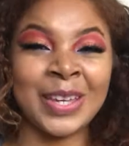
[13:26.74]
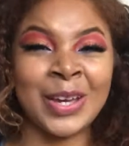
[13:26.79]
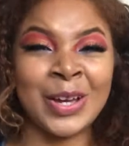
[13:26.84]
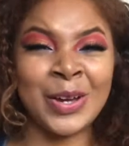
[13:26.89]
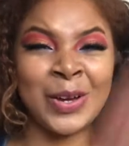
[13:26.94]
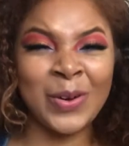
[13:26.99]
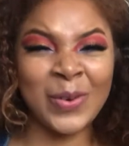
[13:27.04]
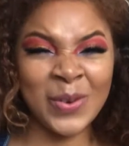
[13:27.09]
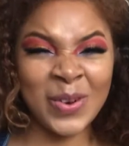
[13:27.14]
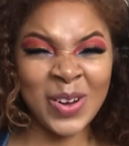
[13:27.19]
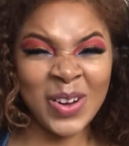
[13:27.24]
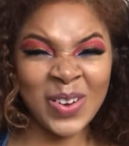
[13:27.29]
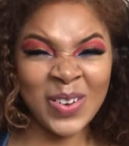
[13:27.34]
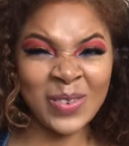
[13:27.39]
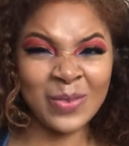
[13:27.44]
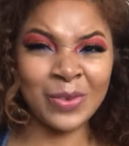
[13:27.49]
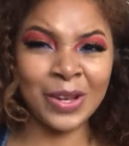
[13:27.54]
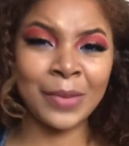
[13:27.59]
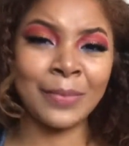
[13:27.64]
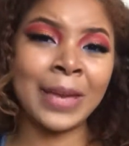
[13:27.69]

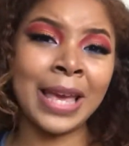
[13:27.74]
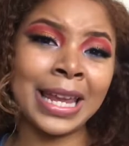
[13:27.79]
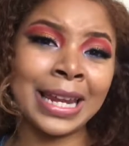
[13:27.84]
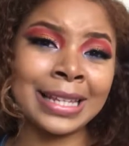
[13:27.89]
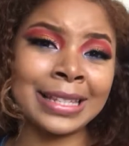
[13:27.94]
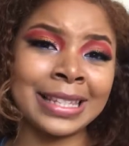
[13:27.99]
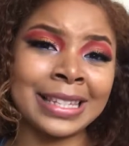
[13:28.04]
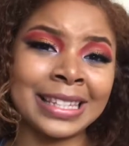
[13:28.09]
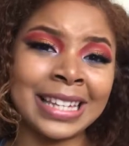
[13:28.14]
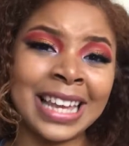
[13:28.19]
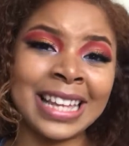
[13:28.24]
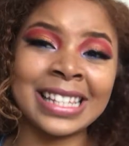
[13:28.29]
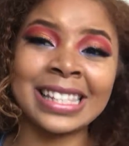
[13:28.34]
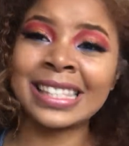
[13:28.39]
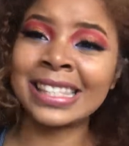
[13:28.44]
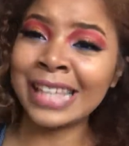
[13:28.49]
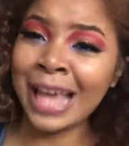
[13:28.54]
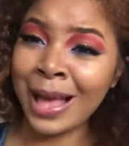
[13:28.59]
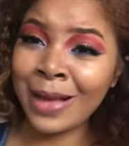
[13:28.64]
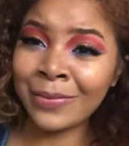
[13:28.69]
Woo! We made it to day
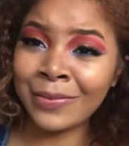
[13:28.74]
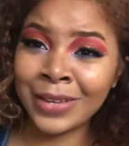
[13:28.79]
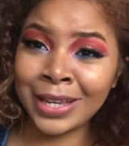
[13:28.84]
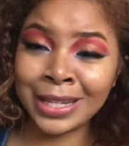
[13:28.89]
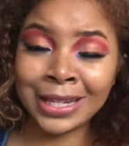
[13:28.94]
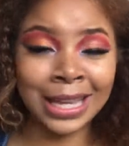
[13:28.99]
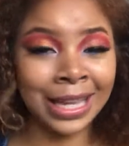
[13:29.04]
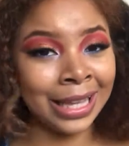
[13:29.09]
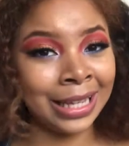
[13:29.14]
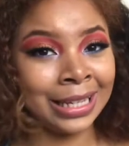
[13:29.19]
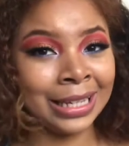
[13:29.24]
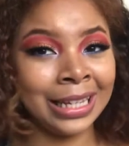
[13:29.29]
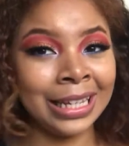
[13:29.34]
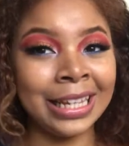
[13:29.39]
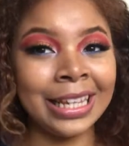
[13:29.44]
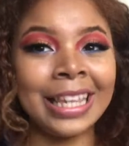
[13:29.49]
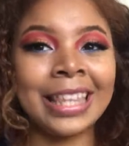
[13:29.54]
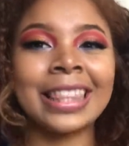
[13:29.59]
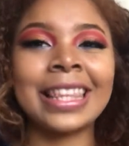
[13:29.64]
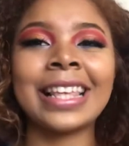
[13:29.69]
seven,
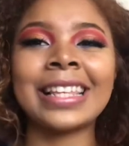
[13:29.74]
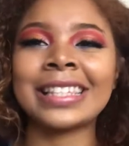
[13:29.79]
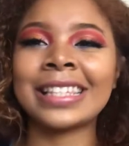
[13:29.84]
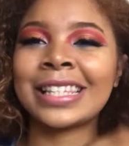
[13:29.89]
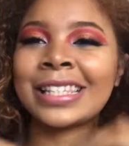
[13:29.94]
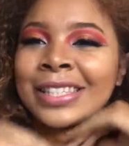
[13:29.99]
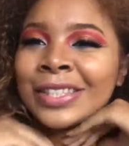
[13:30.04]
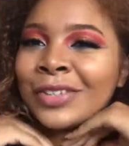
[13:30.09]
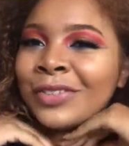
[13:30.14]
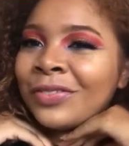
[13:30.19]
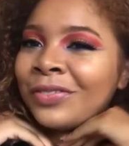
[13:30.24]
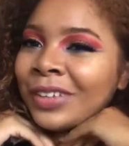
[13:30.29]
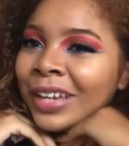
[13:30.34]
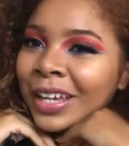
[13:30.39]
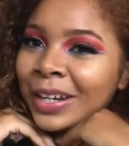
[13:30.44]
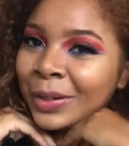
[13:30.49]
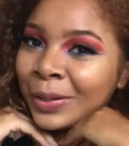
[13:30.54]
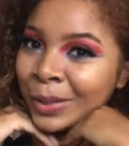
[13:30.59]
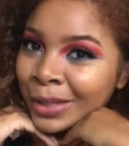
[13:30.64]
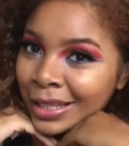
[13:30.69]
honey. And this is the
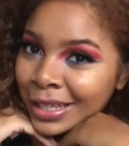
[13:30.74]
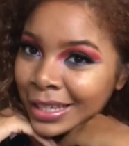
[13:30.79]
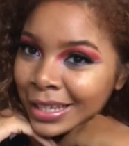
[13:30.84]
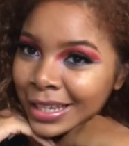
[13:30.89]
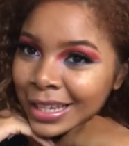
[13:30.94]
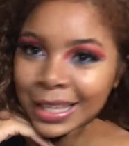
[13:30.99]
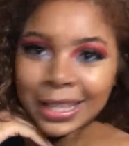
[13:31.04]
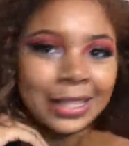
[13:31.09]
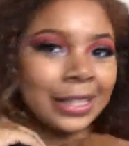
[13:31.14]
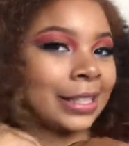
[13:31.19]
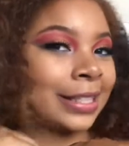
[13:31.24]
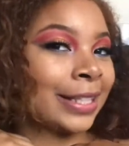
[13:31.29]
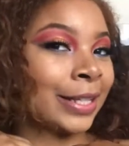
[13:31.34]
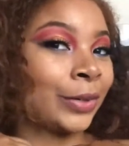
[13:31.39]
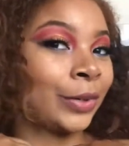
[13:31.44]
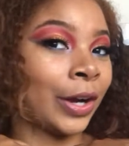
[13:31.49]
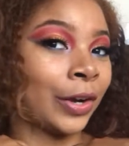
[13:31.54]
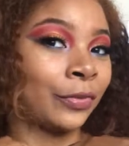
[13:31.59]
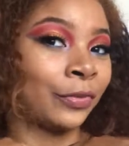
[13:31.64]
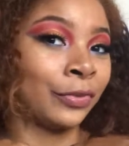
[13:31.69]
final look. This is the
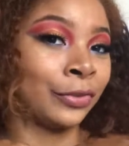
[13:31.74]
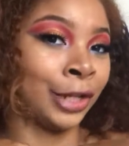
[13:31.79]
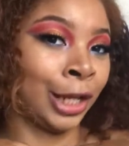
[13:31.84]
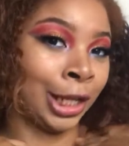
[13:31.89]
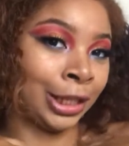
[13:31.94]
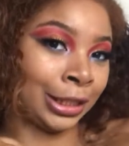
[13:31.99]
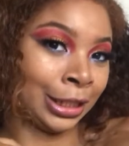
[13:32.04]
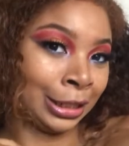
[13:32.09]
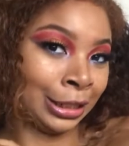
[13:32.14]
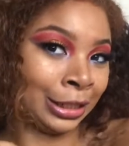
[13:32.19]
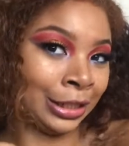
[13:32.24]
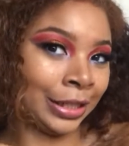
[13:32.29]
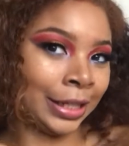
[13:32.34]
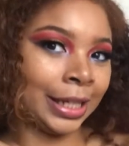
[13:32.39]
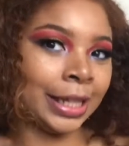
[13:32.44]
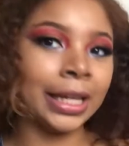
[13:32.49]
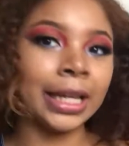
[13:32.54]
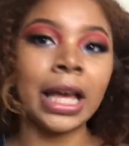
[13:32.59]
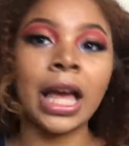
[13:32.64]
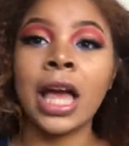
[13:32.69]
grand finale
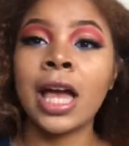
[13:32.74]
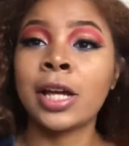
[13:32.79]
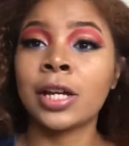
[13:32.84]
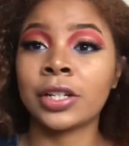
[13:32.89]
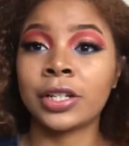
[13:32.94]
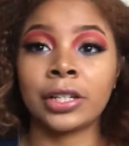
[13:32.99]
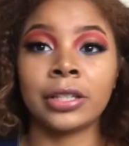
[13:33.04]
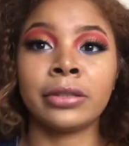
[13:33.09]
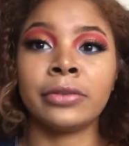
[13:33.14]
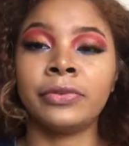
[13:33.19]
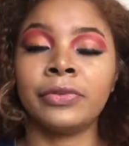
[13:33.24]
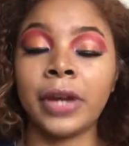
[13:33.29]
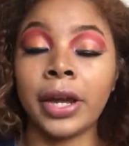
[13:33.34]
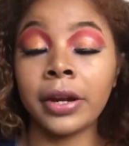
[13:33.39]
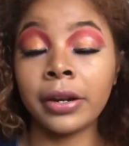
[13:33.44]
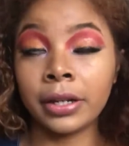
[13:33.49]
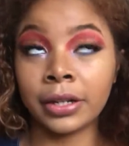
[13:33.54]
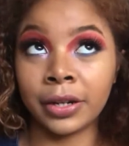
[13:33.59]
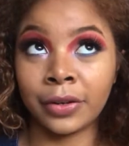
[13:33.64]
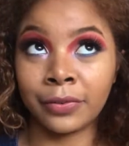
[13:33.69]
look. She's
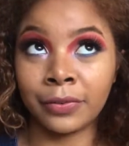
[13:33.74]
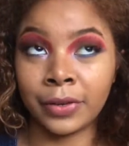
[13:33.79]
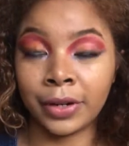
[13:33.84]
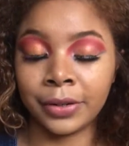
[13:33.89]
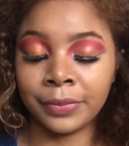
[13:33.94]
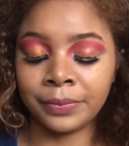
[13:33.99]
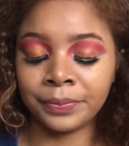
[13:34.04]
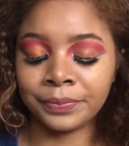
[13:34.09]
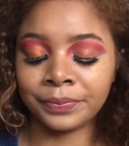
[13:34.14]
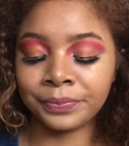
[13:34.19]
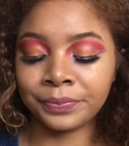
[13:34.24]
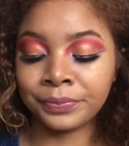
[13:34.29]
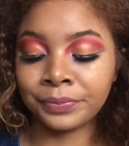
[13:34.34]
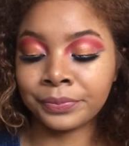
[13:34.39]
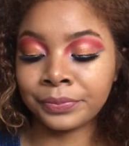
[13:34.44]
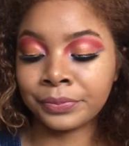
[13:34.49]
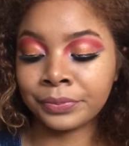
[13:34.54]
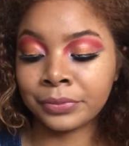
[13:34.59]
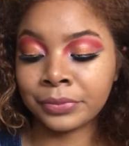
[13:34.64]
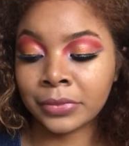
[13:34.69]
very different.
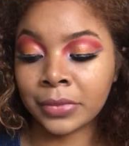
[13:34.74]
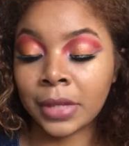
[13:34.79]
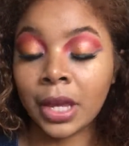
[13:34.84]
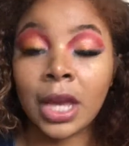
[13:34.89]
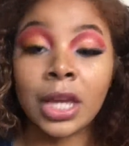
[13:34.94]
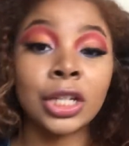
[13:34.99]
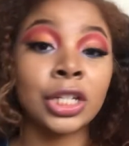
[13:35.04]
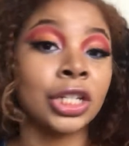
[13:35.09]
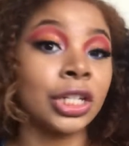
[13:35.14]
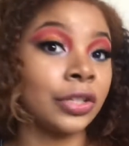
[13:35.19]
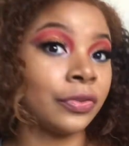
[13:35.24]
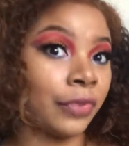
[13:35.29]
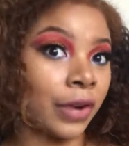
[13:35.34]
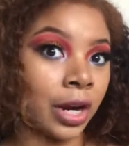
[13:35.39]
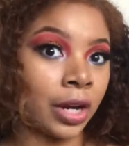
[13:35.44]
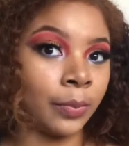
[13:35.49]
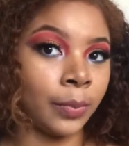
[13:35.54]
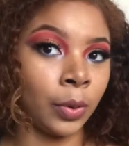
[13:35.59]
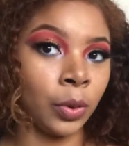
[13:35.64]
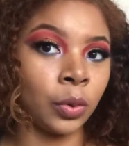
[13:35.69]
She's
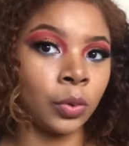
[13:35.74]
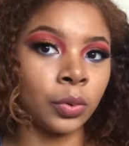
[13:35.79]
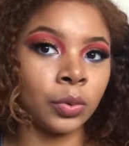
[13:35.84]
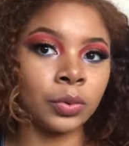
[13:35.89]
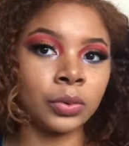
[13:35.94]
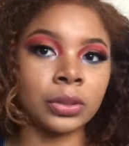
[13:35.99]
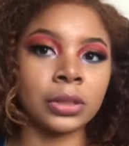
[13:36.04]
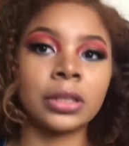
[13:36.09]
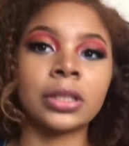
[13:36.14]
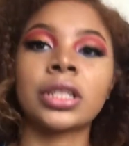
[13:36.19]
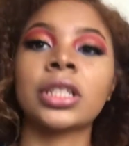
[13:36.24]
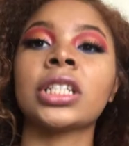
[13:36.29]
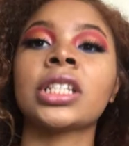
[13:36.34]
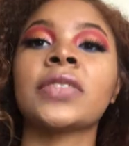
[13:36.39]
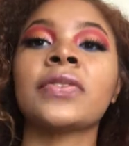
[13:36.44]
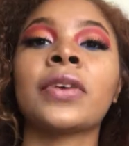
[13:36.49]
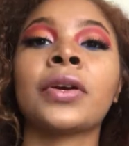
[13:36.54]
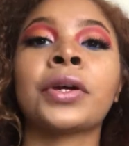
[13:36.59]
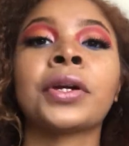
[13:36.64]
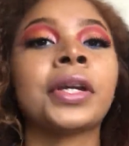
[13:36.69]
very bold. She's
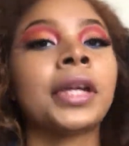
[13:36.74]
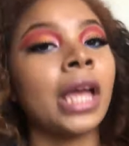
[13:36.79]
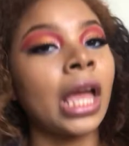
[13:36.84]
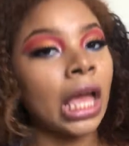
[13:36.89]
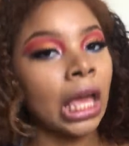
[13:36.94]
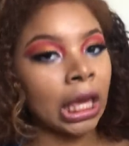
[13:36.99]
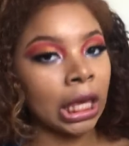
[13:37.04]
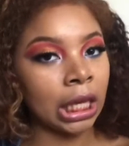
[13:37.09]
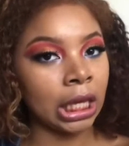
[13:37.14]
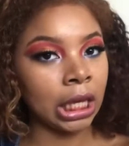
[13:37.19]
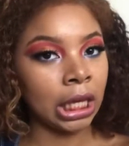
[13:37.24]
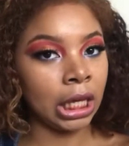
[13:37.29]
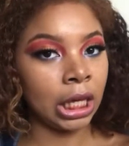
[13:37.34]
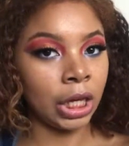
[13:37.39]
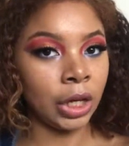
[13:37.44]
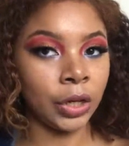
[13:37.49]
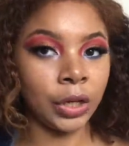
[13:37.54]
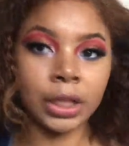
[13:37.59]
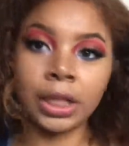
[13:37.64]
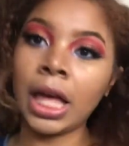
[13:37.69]
very
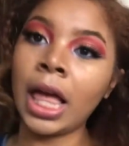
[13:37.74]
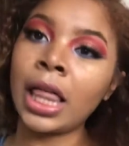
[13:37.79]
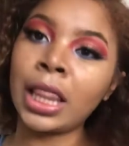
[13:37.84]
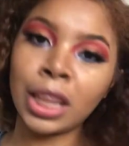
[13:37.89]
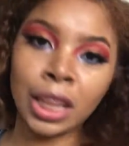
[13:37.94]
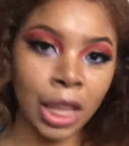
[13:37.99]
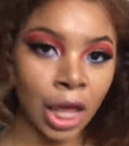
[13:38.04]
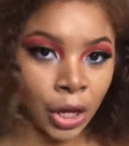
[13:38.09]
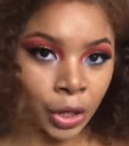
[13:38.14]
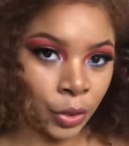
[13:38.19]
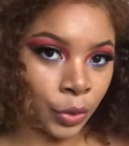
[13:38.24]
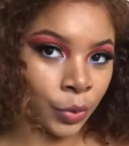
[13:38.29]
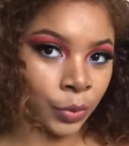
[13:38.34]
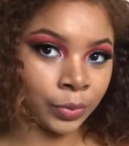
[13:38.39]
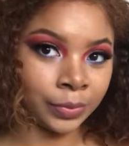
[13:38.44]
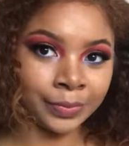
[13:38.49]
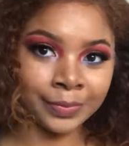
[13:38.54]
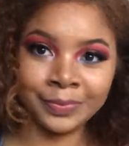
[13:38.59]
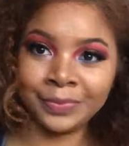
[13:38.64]
here. Hello.